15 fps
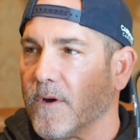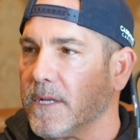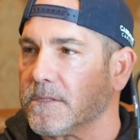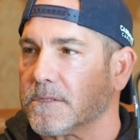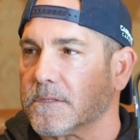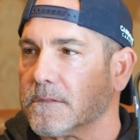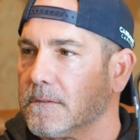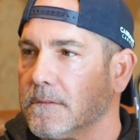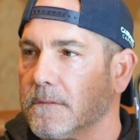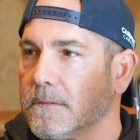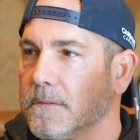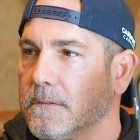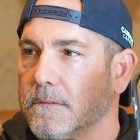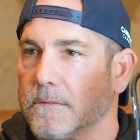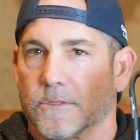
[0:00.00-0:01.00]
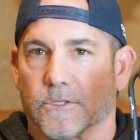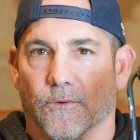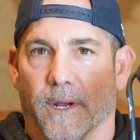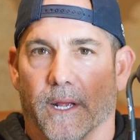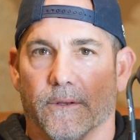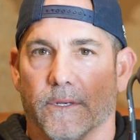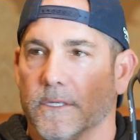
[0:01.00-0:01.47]
Their friends,
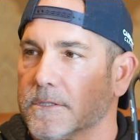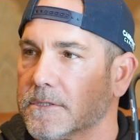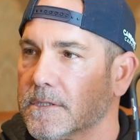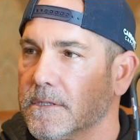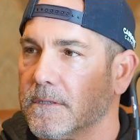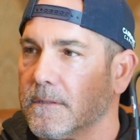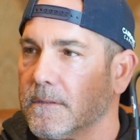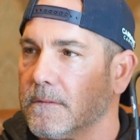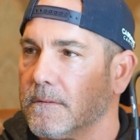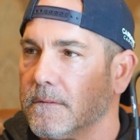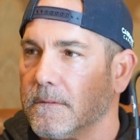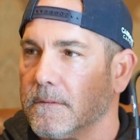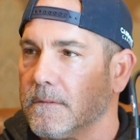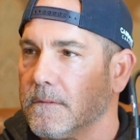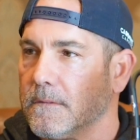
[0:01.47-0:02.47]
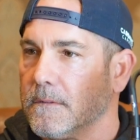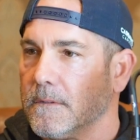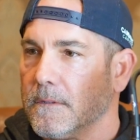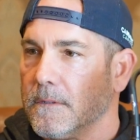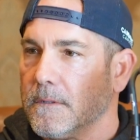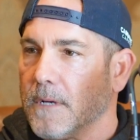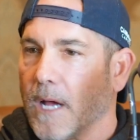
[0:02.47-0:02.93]
surroundings,
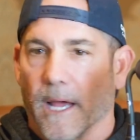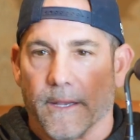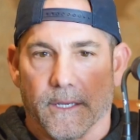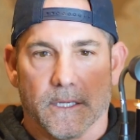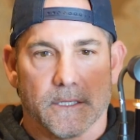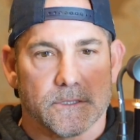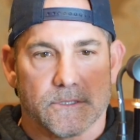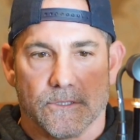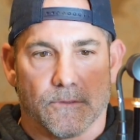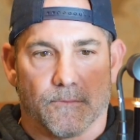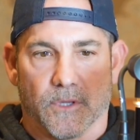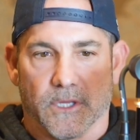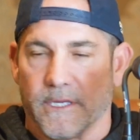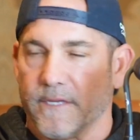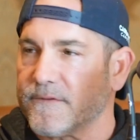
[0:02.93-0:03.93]
ideas, your